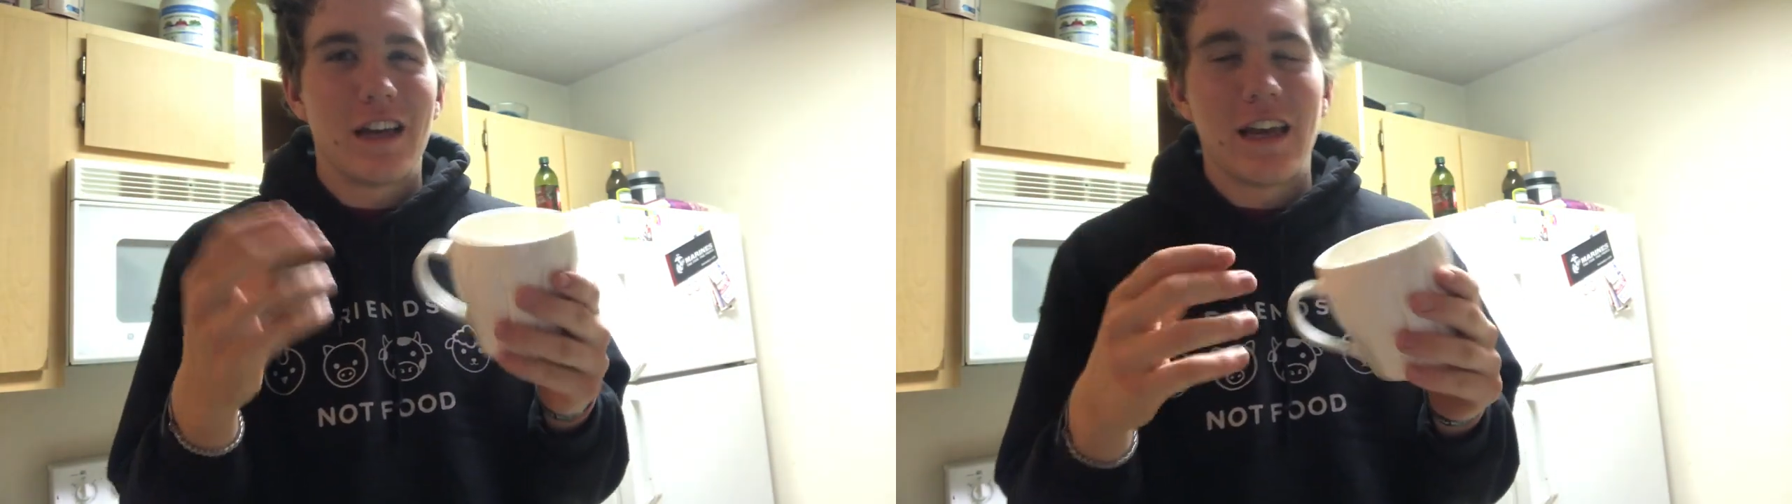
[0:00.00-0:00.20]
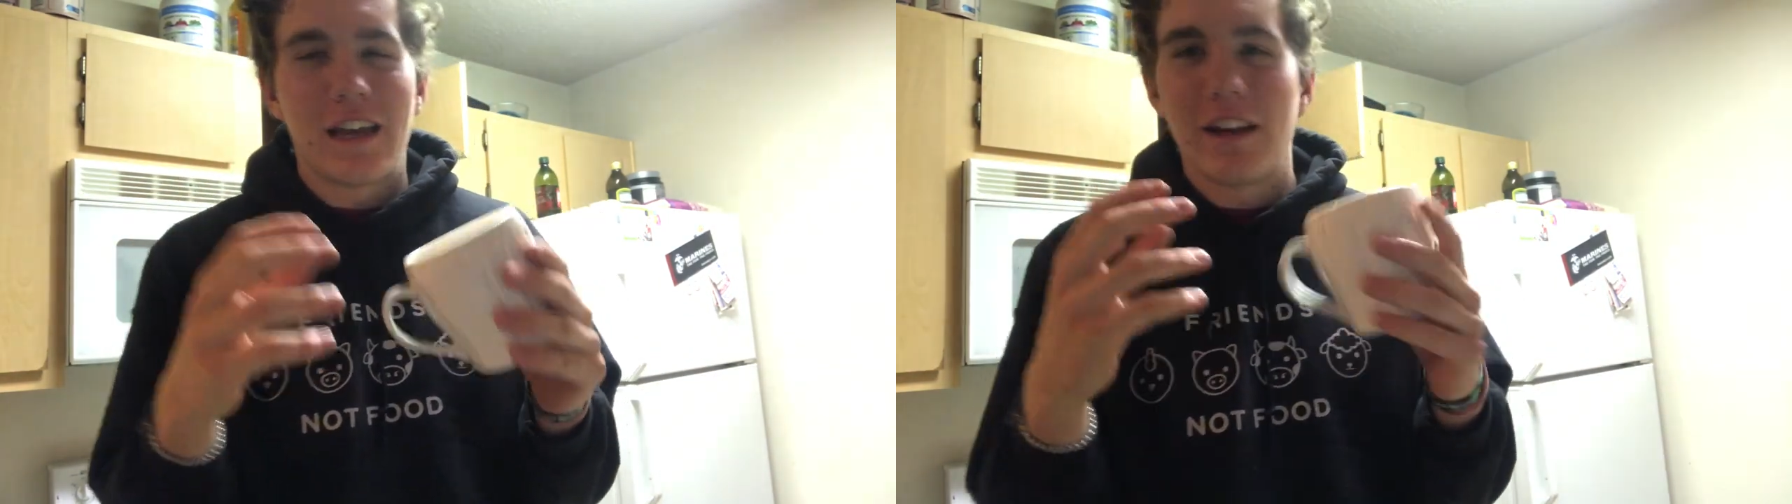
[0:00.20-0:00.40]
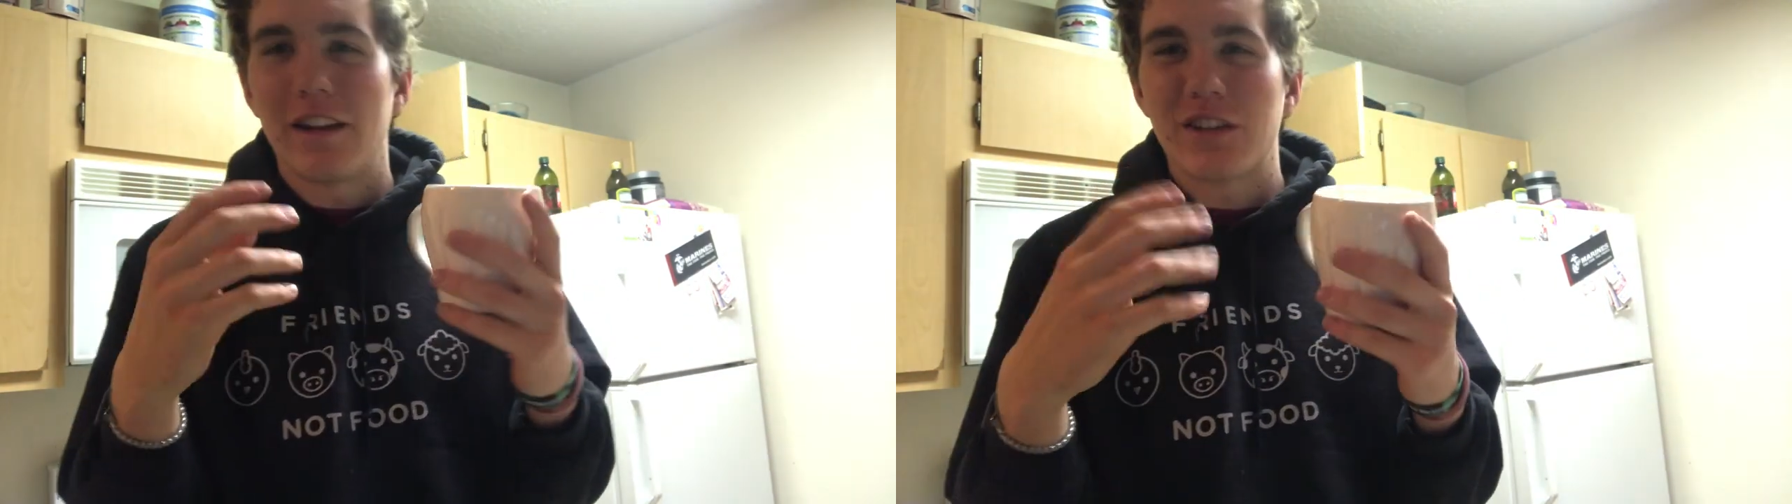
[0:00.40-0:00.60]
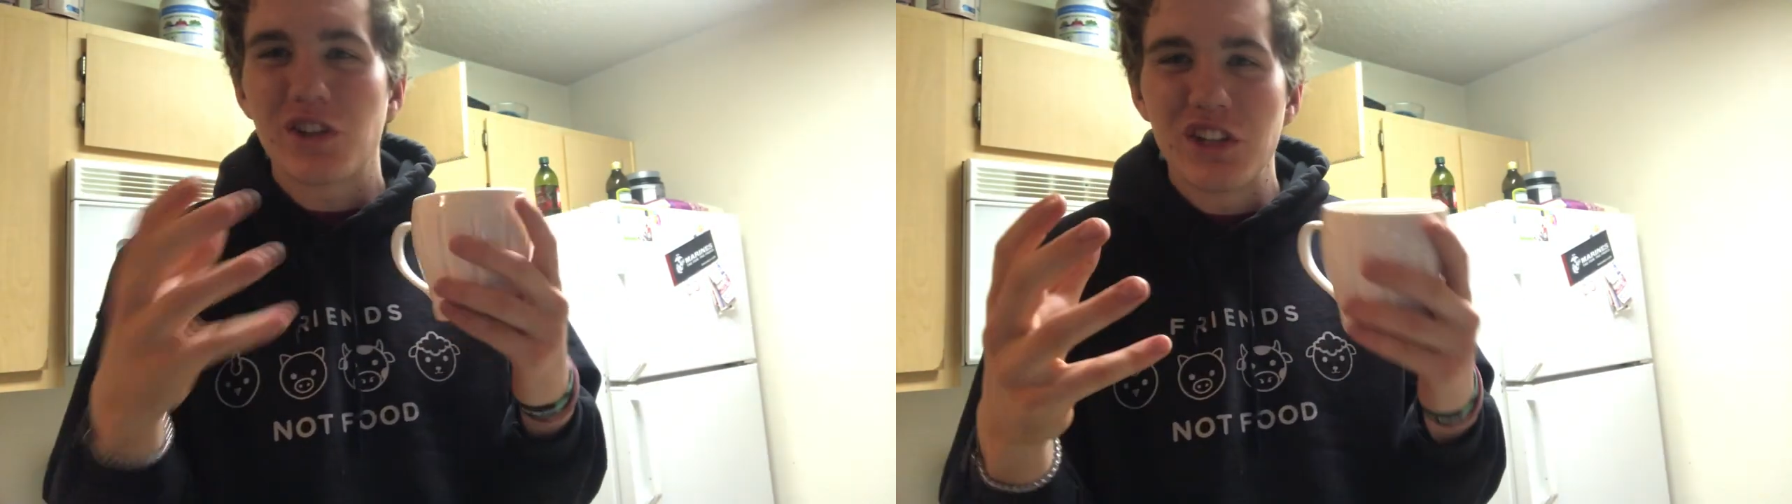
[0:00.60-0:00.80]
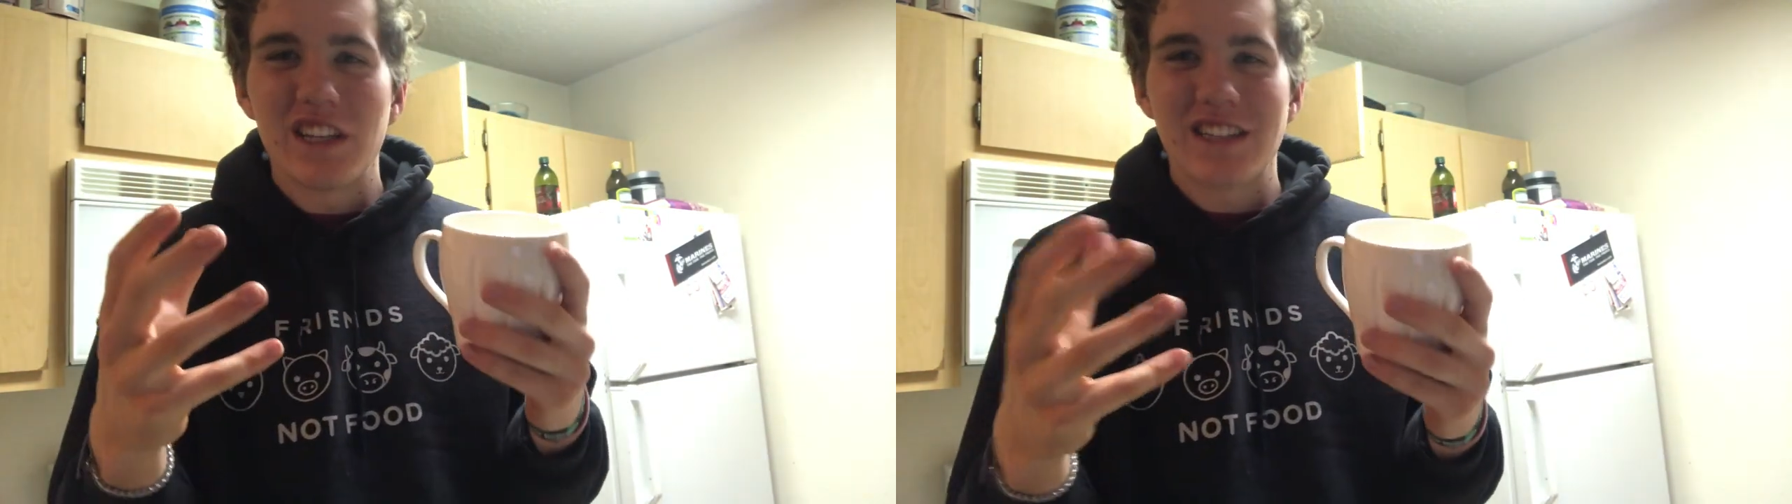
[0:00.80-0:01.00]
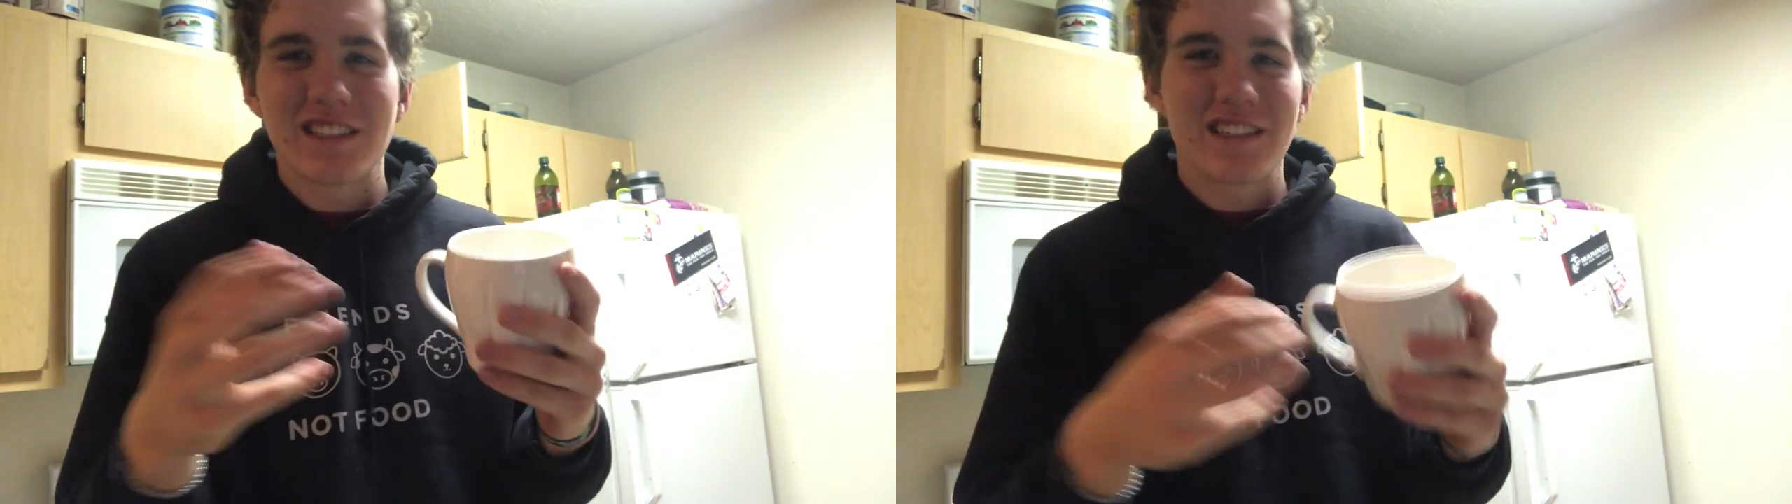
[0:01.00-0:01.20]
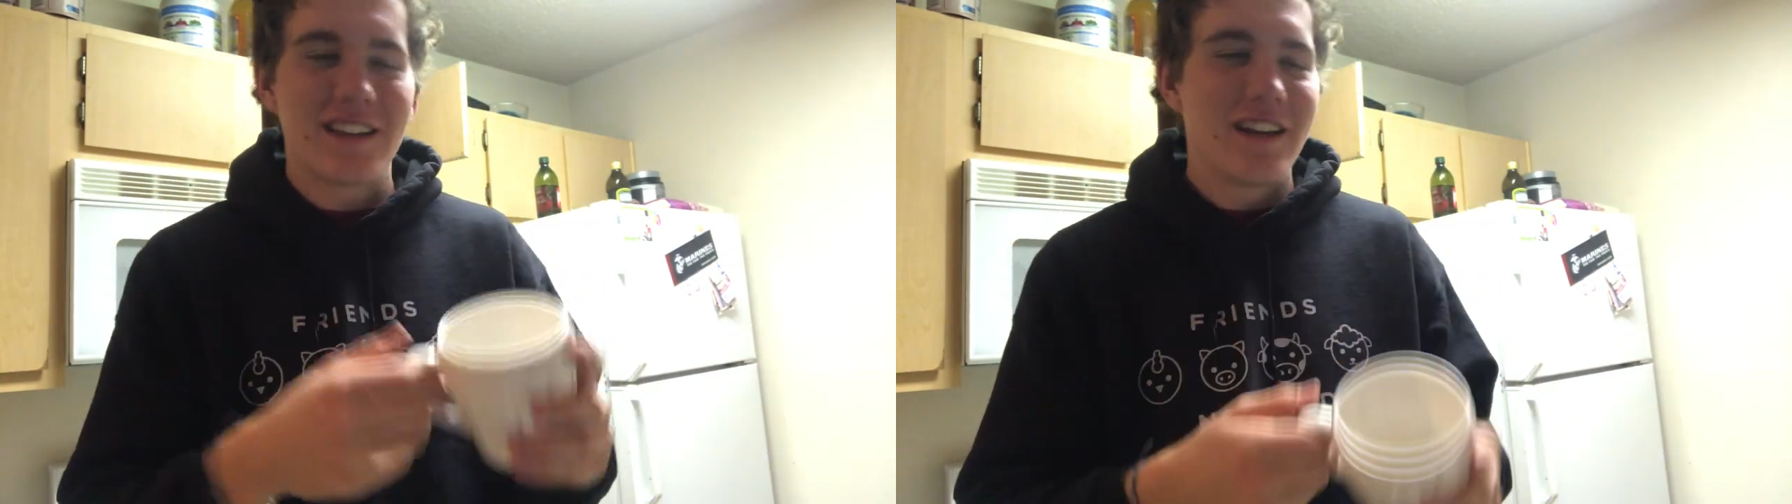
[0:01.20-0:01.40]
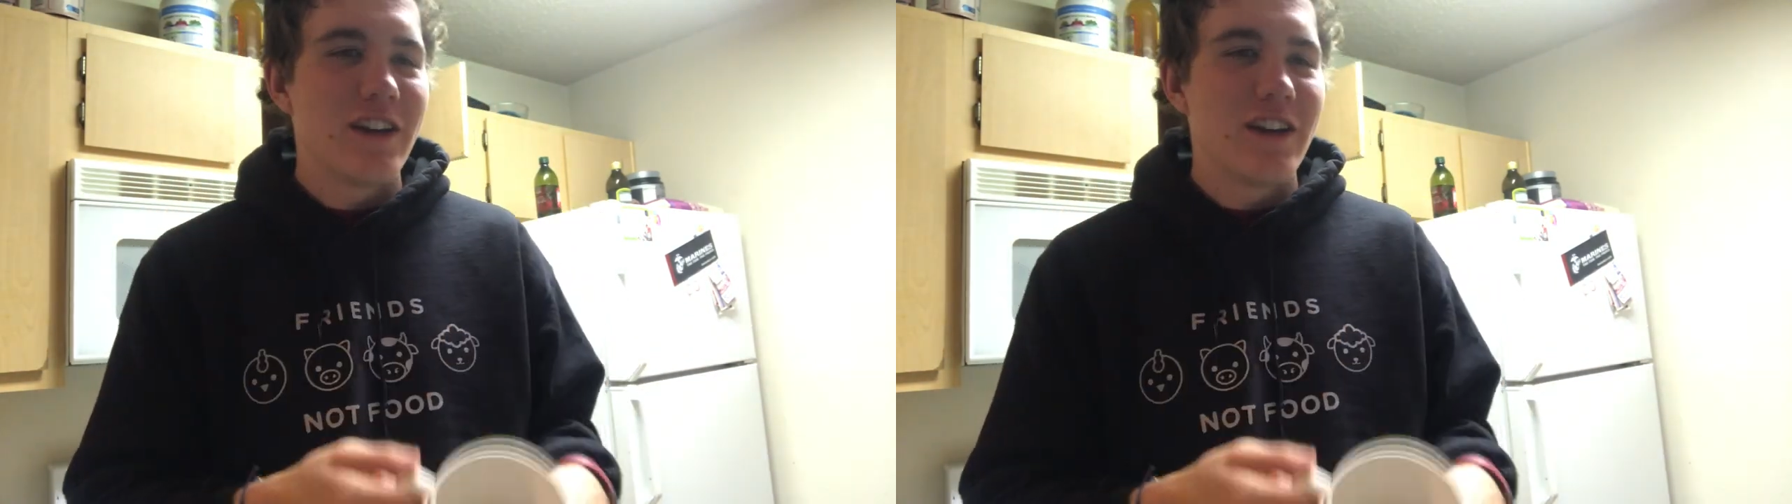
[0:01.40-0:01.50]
and its goodness.